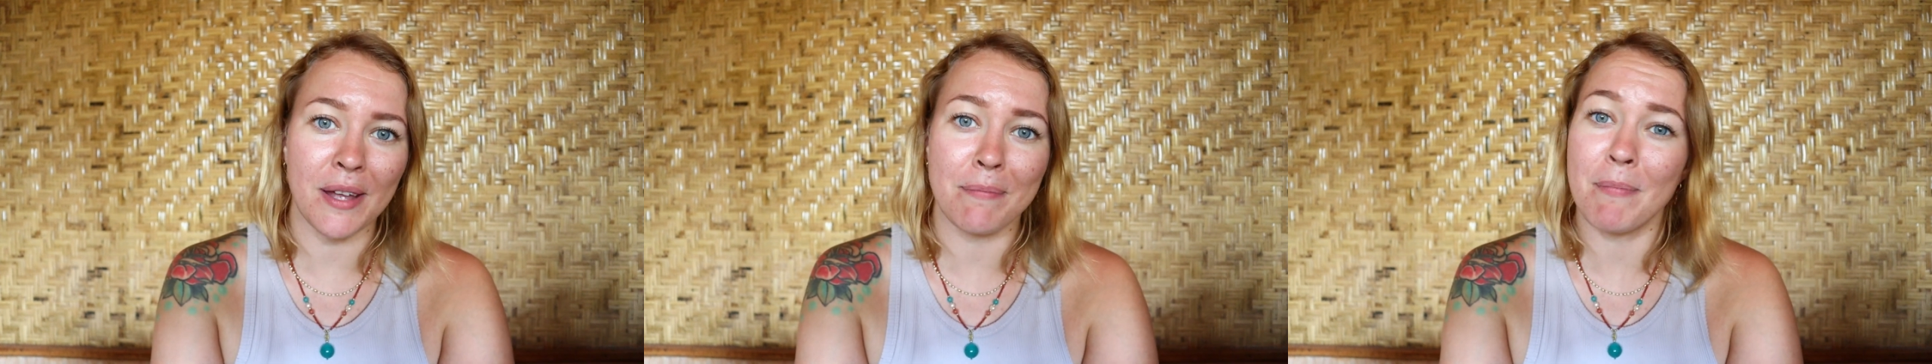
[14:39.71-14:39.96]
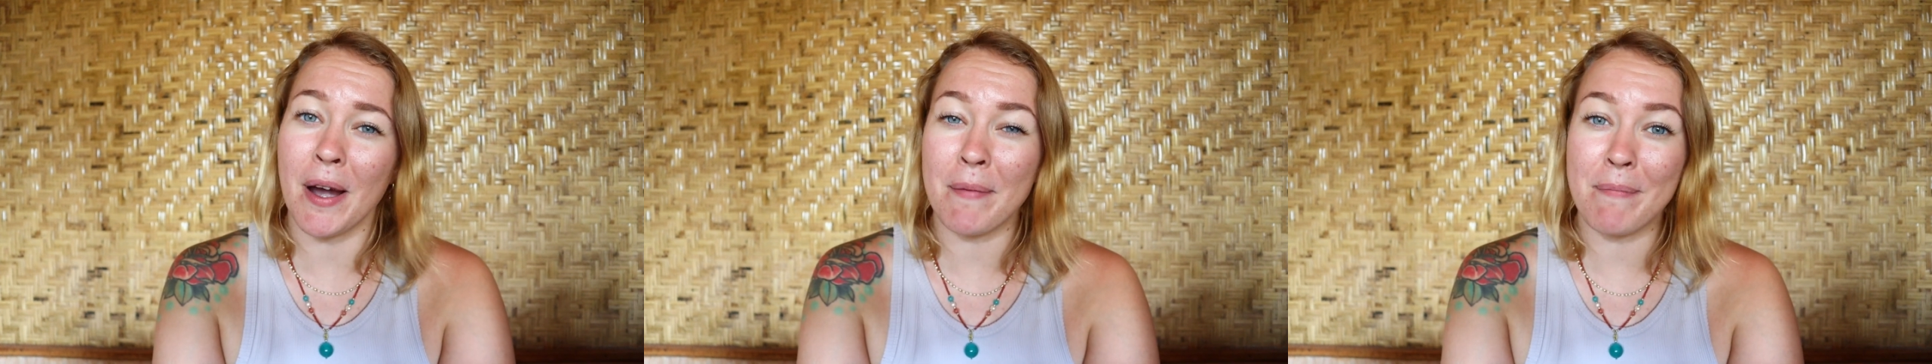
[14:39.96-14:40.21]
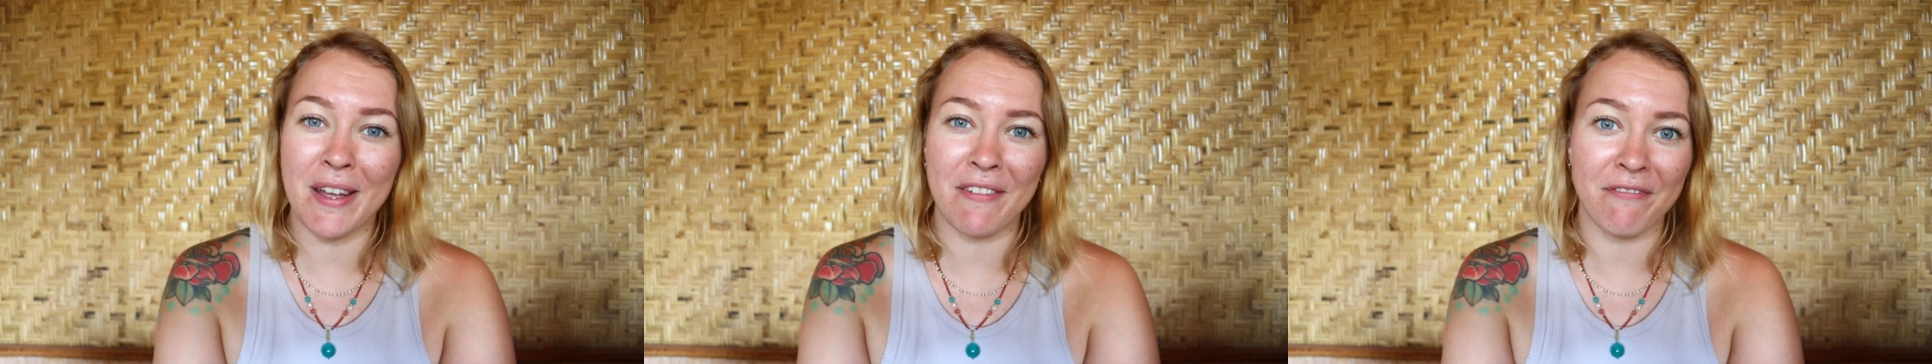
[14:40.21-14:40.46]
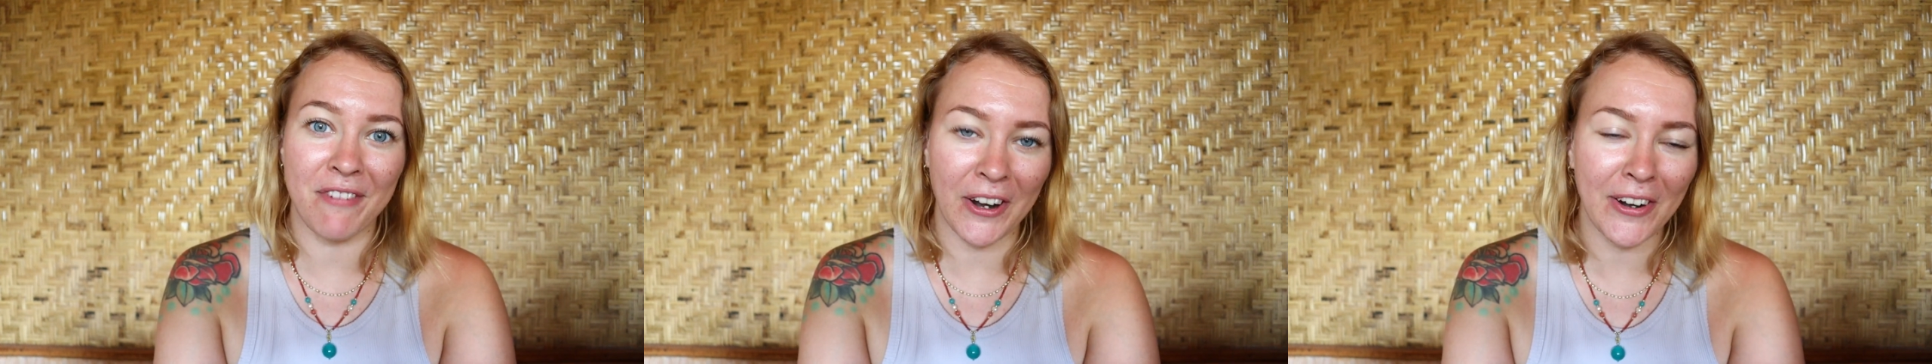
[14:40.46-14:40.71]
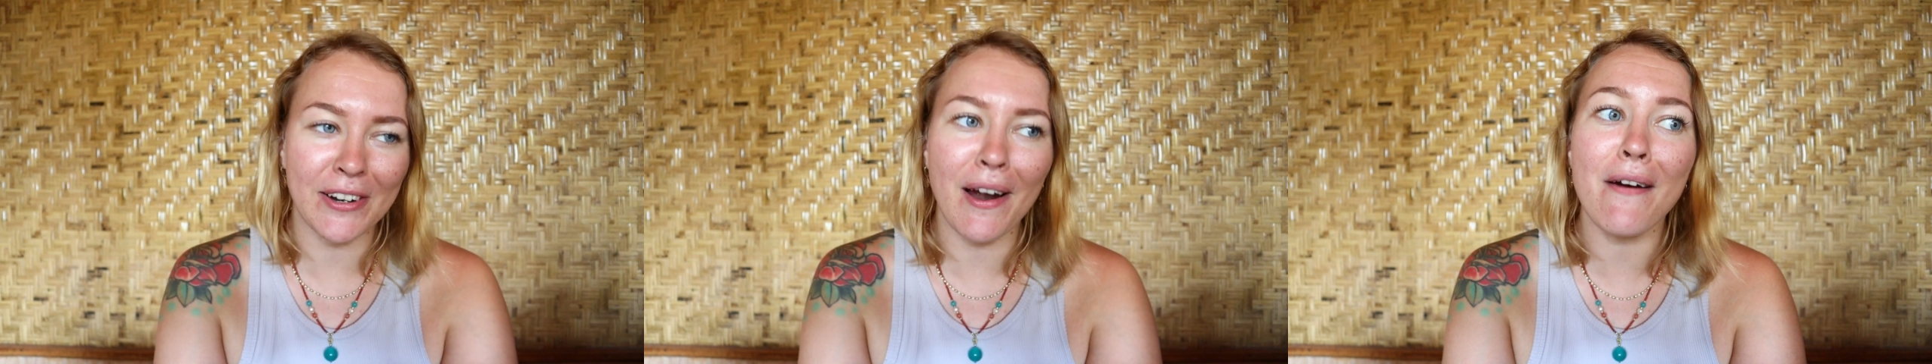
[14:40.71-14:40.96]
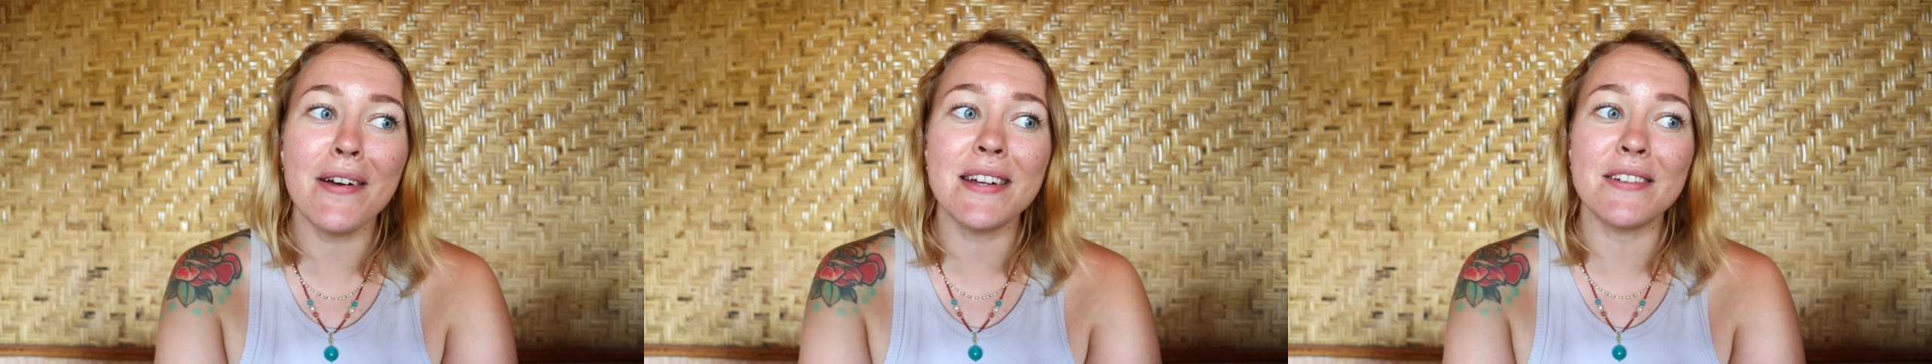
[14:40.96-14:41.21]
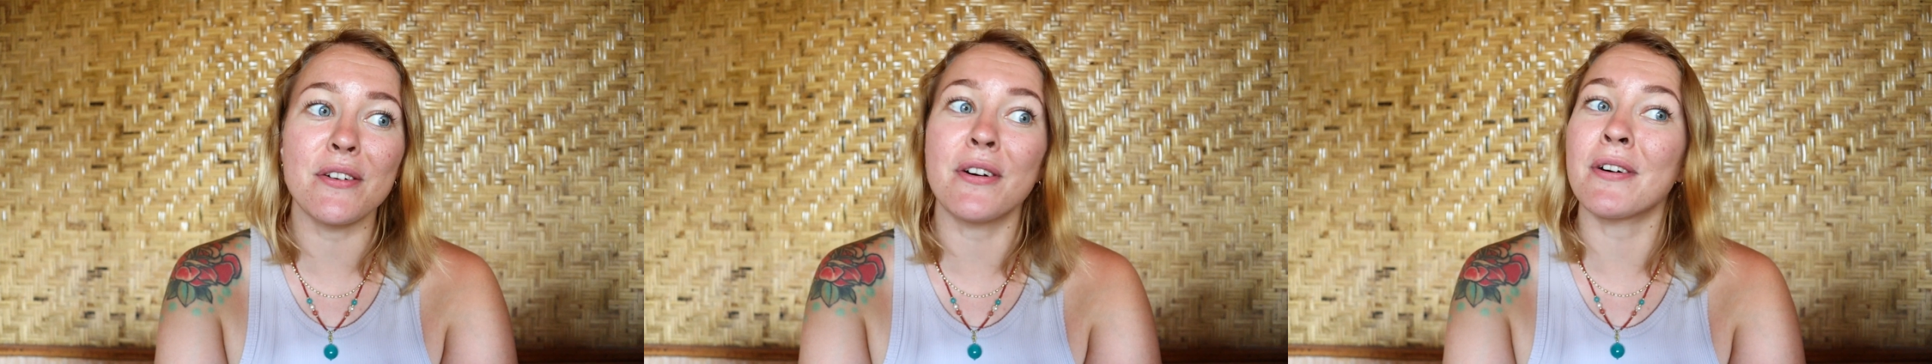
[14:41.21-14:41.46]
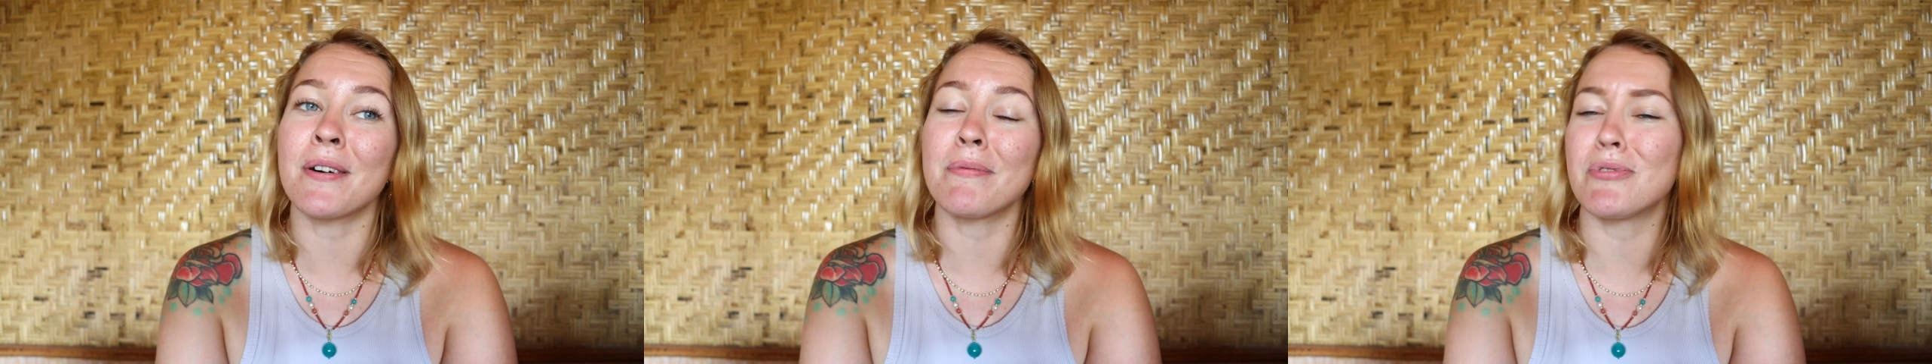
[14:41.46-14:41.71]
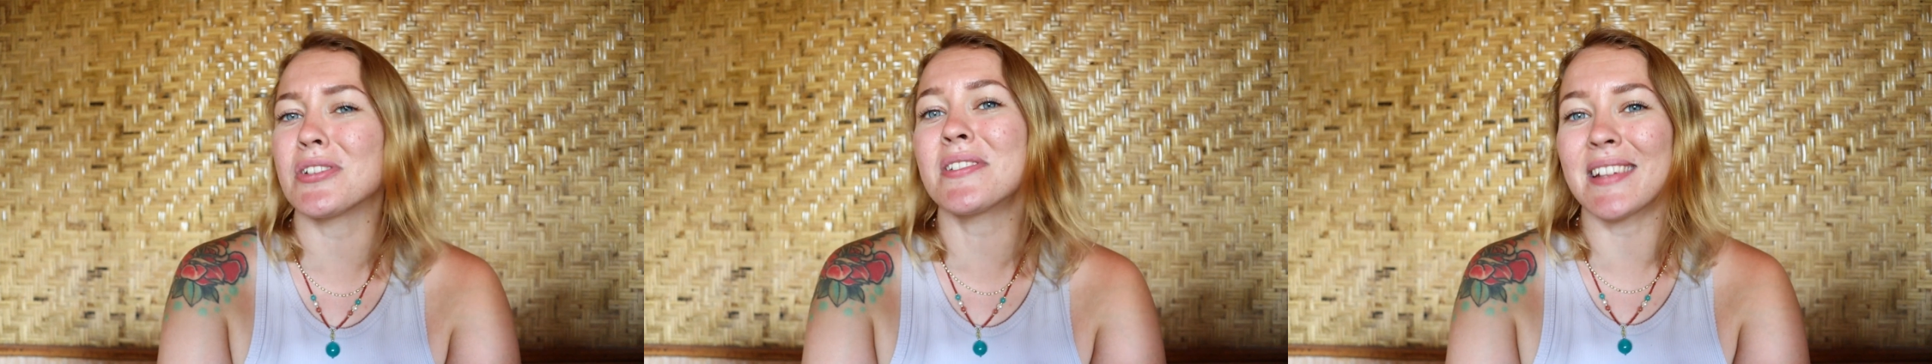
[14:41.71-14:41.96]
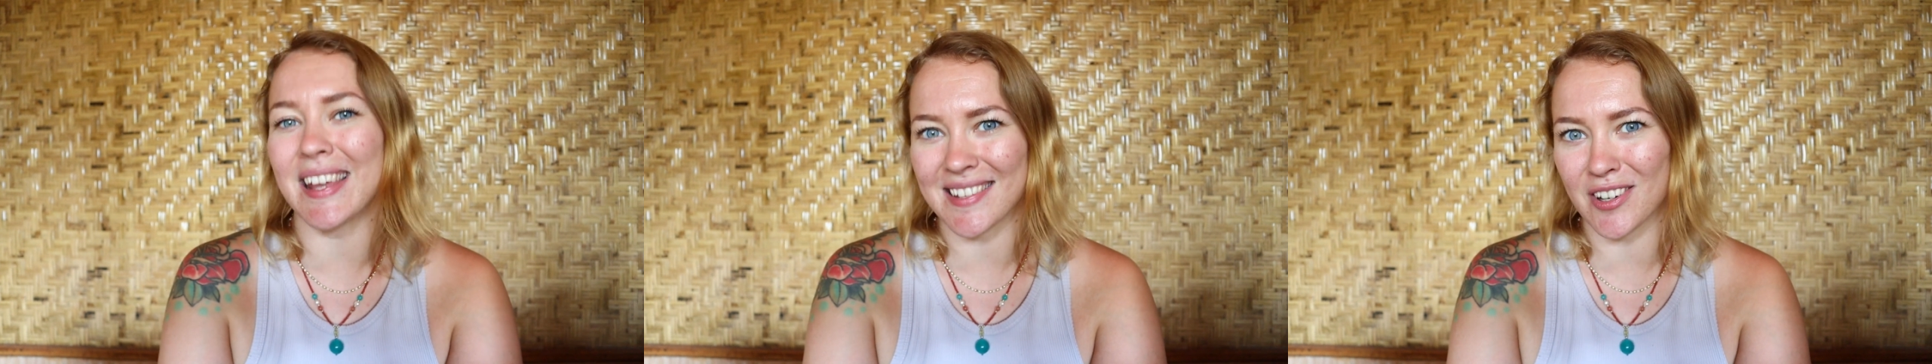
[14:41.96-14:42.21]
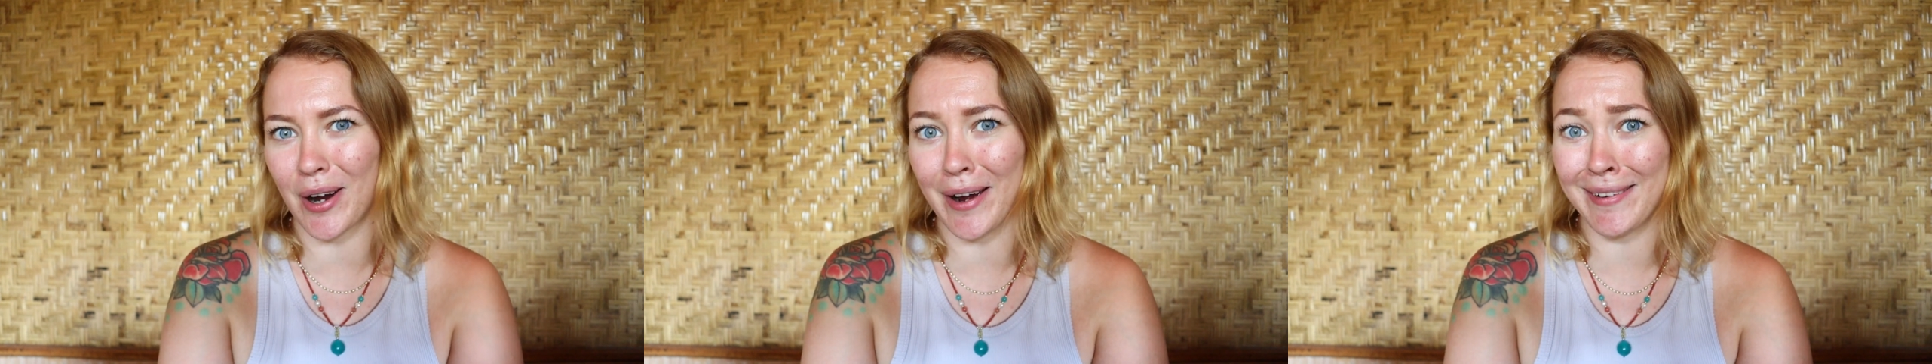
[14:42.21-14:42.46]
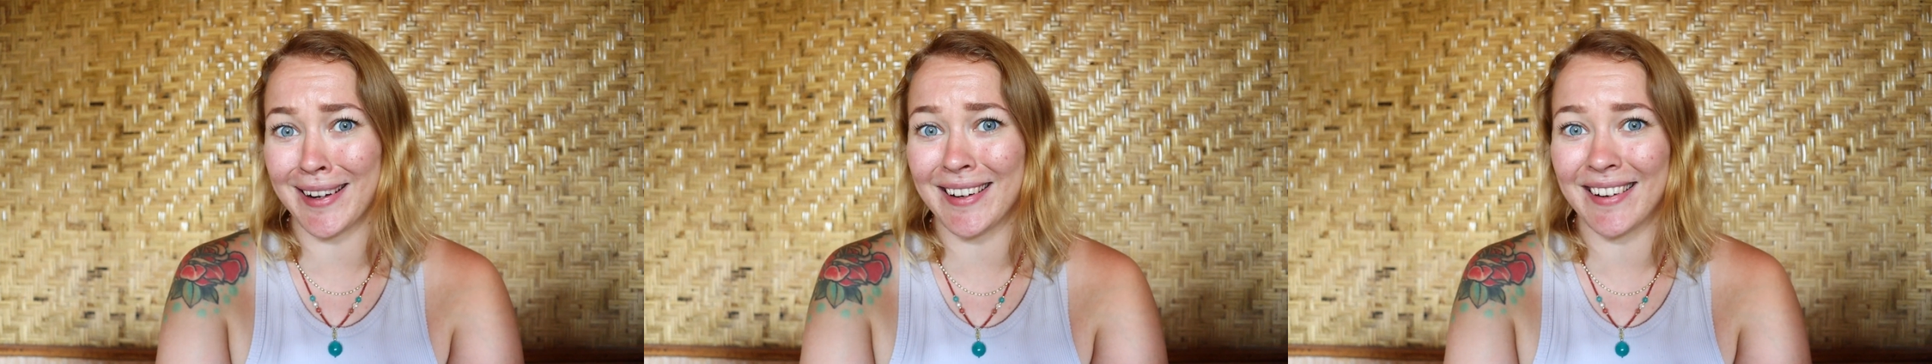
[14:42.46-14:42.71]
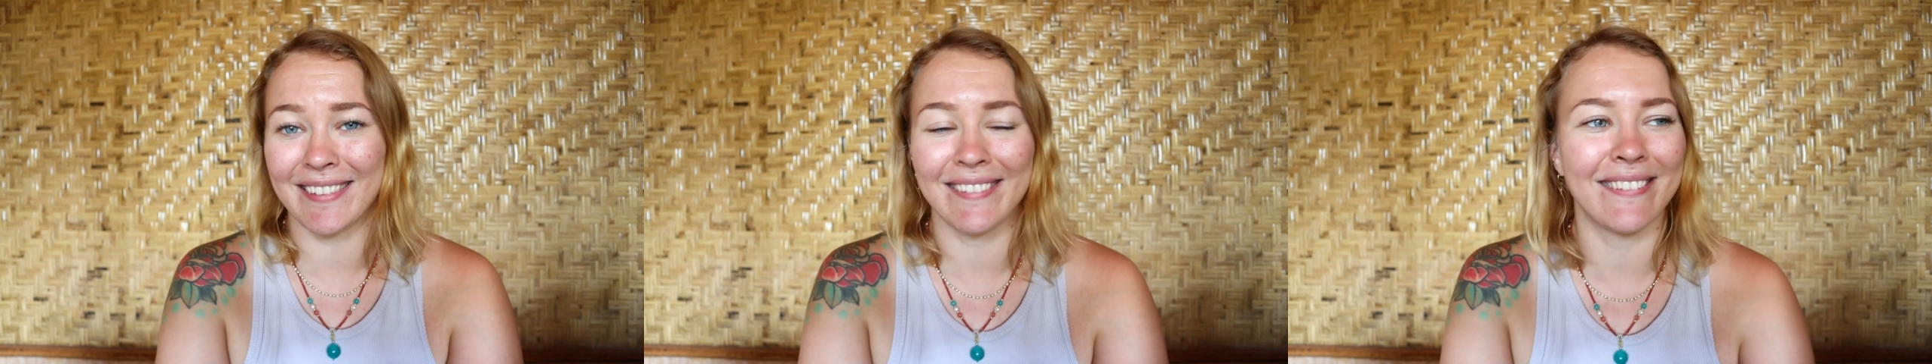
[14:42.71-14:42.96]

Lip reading: it might be very crowded or just less crowded.